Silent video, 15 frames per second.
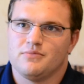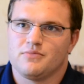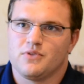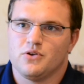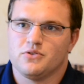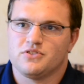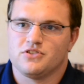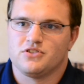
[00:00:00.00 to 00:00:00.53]

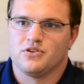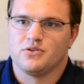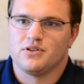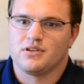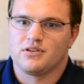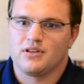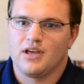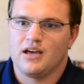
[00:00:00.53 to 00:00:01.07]
goes to show
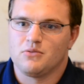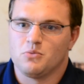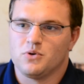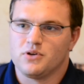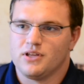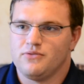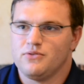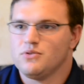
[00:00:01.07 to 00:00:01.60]
that God will
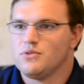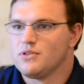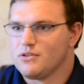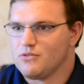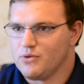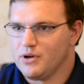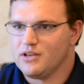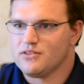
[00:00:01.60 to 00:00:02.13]
give you the
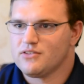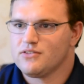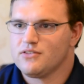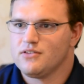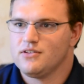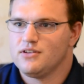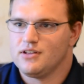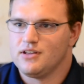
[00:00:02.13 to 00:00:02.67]
grace
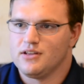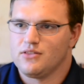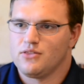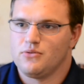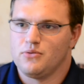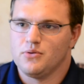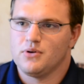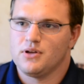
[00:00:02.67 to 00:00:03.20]
to get
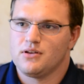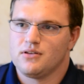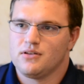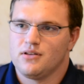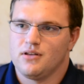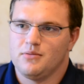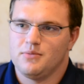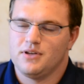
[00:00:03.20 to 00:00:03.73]
through it.
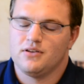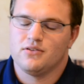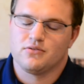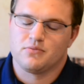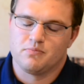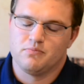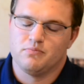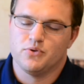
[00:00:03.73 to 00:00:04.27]
I mean, He'll
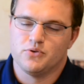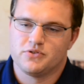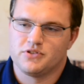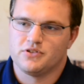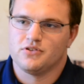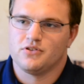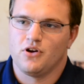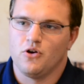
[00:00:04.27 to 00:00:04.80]
boost
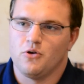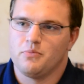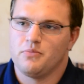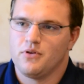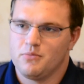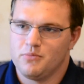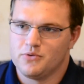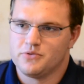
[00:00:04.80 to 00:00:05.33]
your hope,
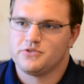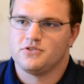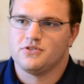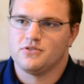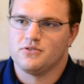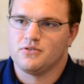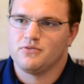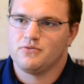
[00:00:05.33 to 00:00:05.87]
boost
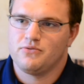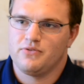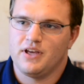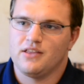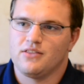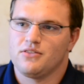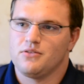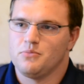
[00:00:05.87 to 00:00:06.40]
your
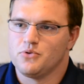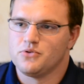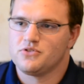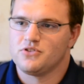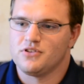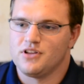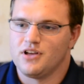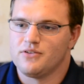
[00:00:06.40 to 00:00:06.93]
faith, boost
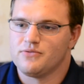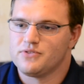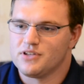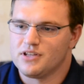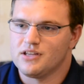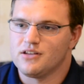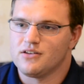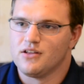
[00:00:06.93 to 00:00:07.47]
your love to
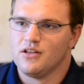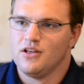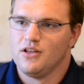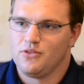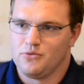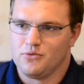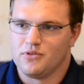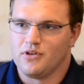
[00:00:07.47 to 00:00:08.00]
get
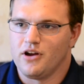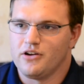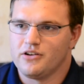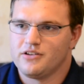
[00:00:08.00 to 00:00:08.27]
through the hard